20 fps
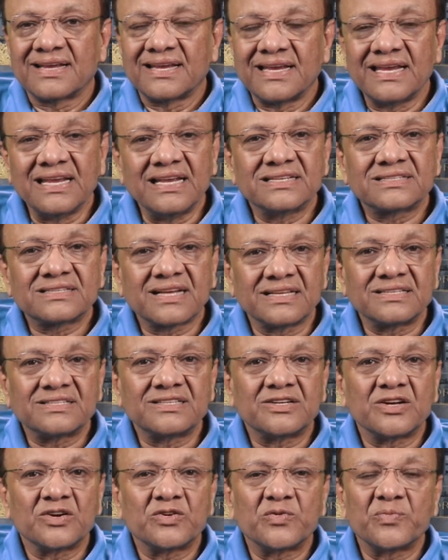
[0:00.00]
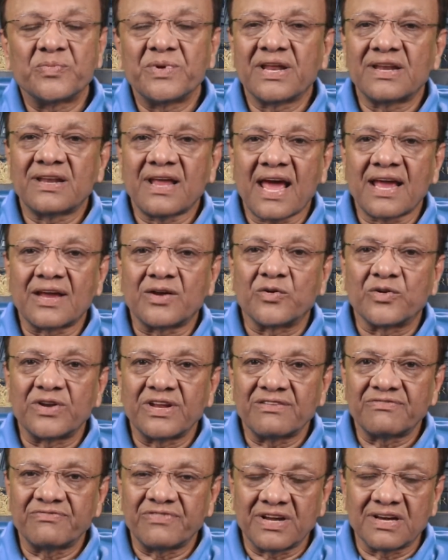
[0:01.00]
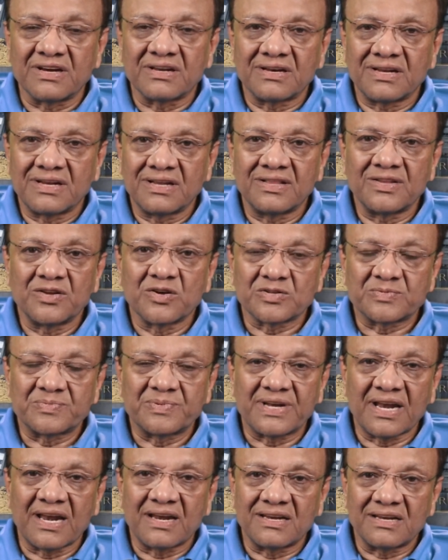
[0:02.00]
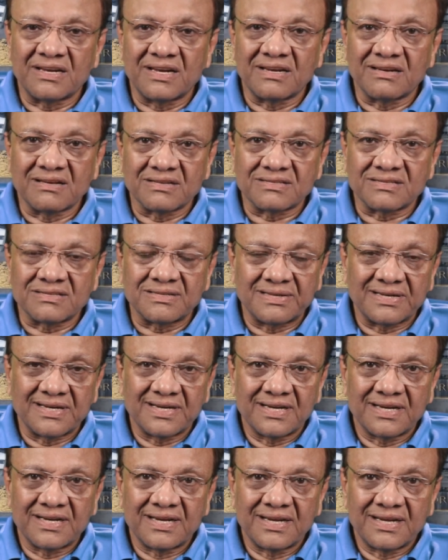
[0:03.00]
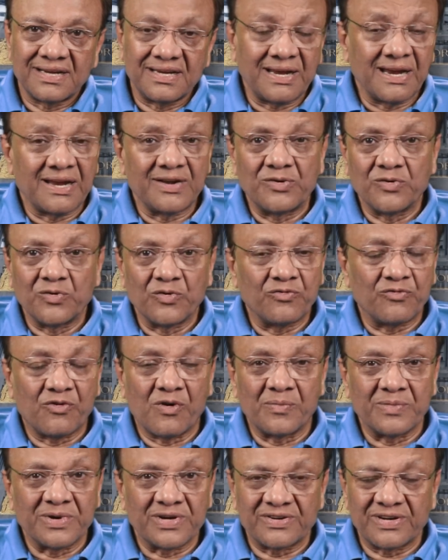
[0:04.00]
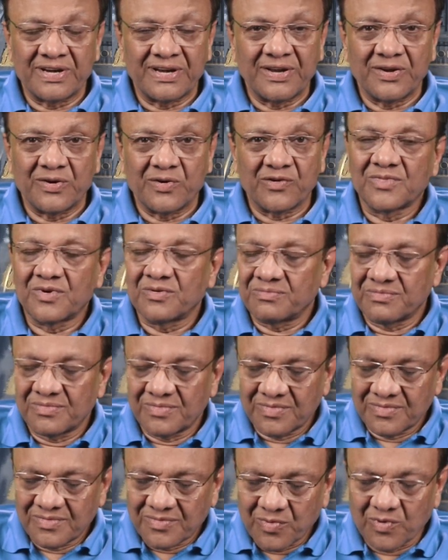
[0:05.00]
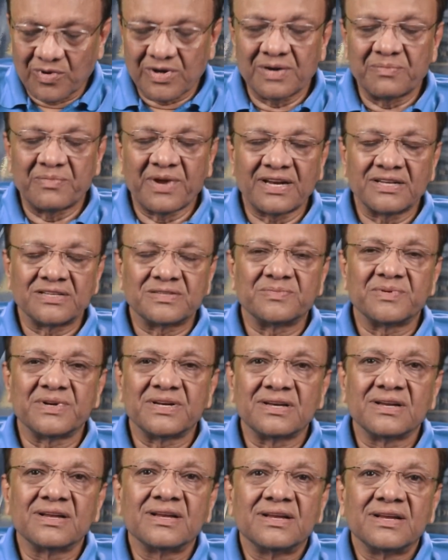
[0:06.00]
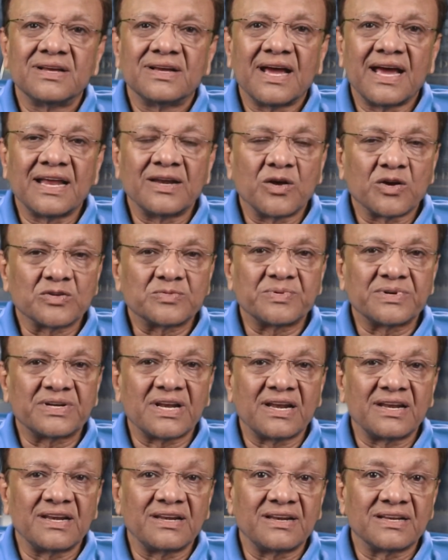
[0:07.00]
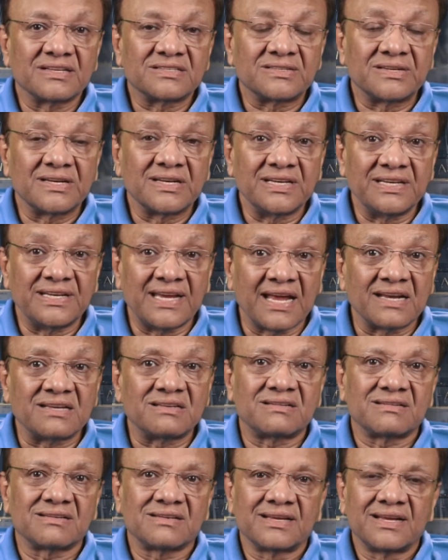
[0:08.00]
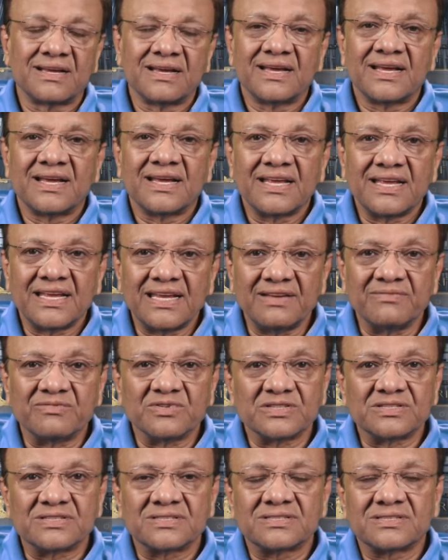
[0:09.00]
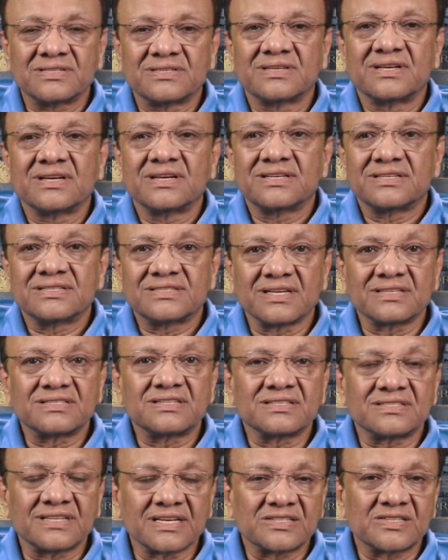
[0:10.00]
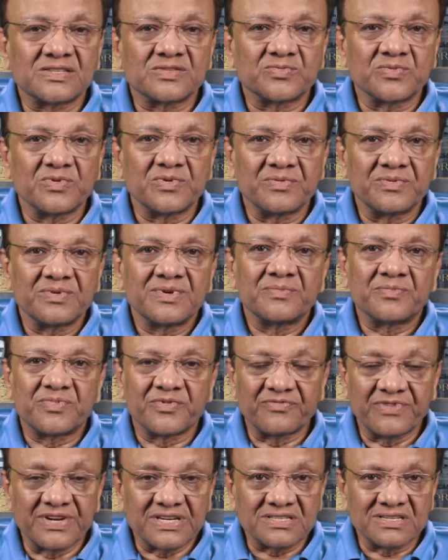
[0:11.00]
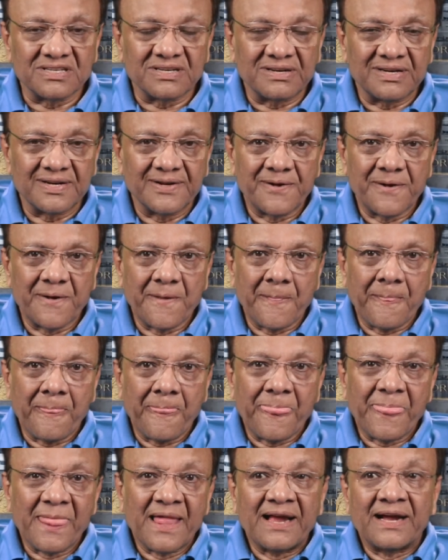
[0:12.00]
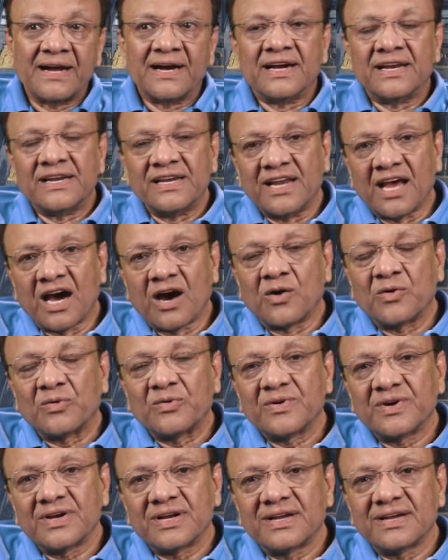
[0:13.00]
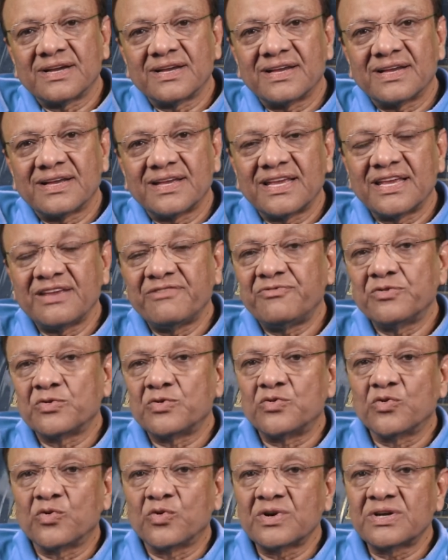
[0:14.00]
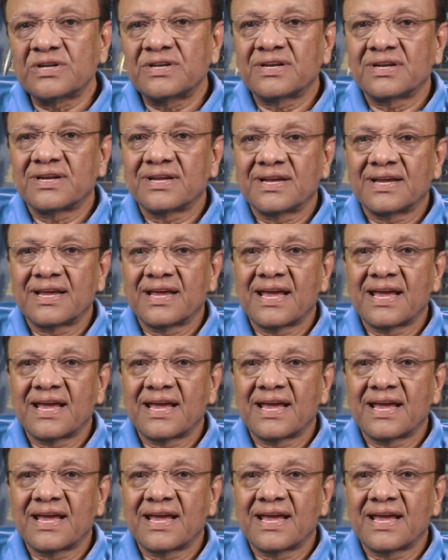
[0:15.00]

he is considered to be an iconic figure in the hospitality industry. He had no formal training of hotel management and hospitality industry, yet he was such a successful professional. Now, if you don't